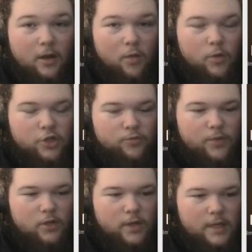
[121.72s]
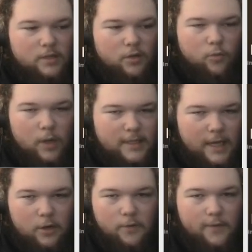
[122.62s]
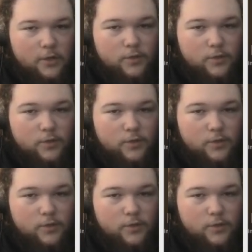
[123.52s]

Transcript: on what your build is or what takeover